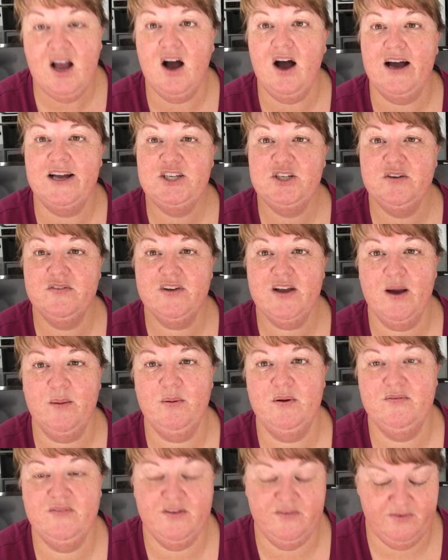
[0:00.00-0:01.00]
I do have a couple
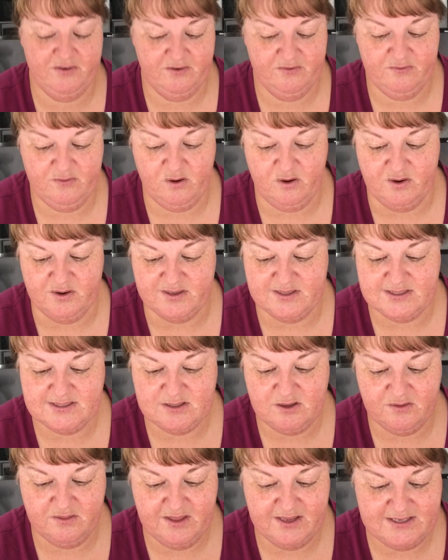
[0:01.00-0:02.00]
of FFOs.
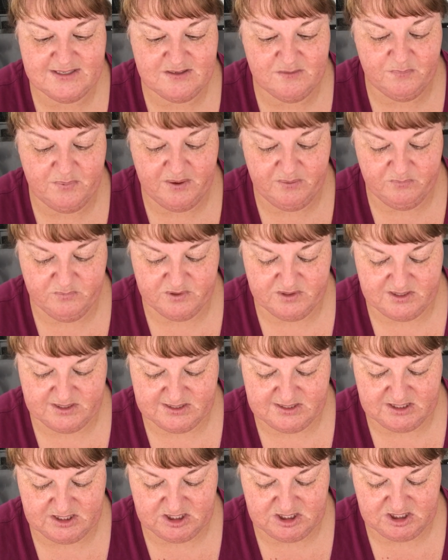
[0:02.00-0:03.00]
So these have been with the
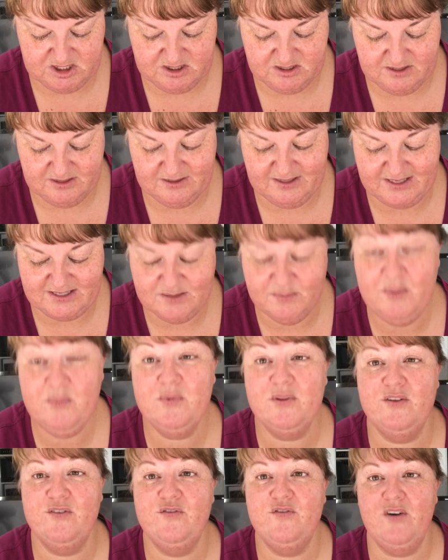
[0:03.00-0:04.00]
these have been
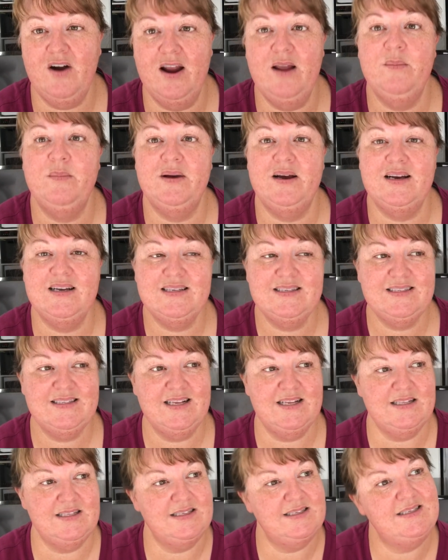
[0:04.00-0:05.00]
with a framer
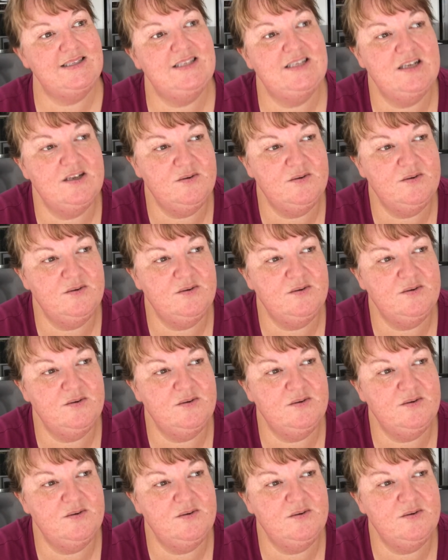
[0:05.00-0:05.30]
since